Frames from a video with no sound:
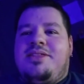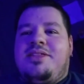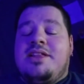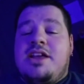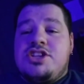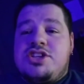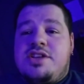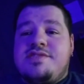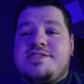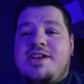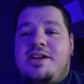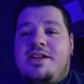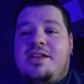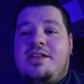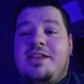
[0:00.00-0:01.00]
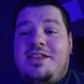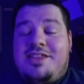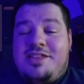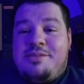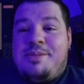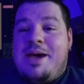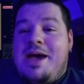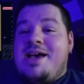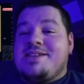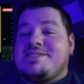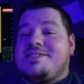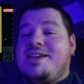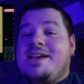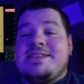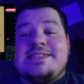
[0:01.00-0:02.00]
The Legend of Zelda: Link to the
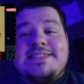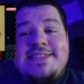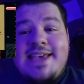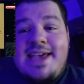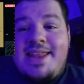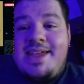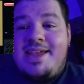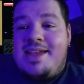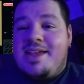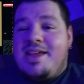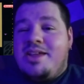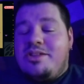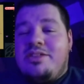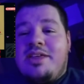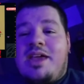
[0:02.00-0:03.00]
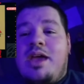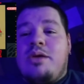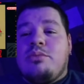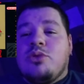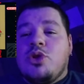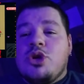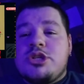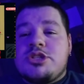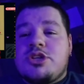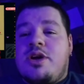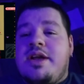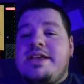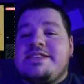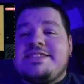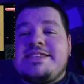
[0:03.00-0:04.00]
Past. I said it. The game looks
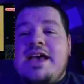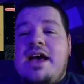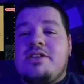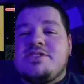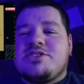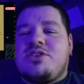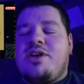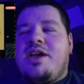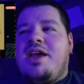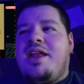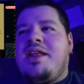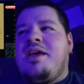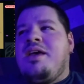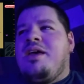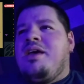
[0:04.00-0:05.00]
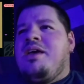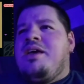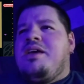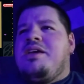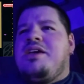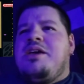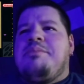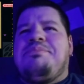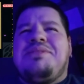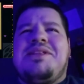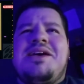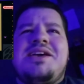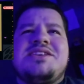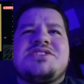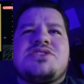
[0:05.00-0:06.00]
great, sounds great. It
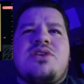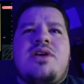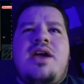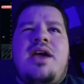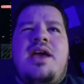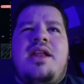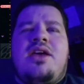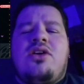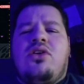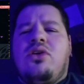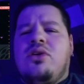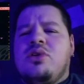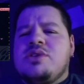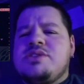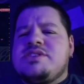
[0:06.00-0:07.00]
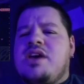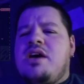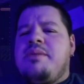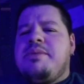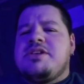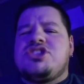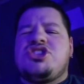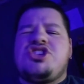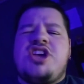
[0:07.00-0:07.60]
plays great. It holds up. It's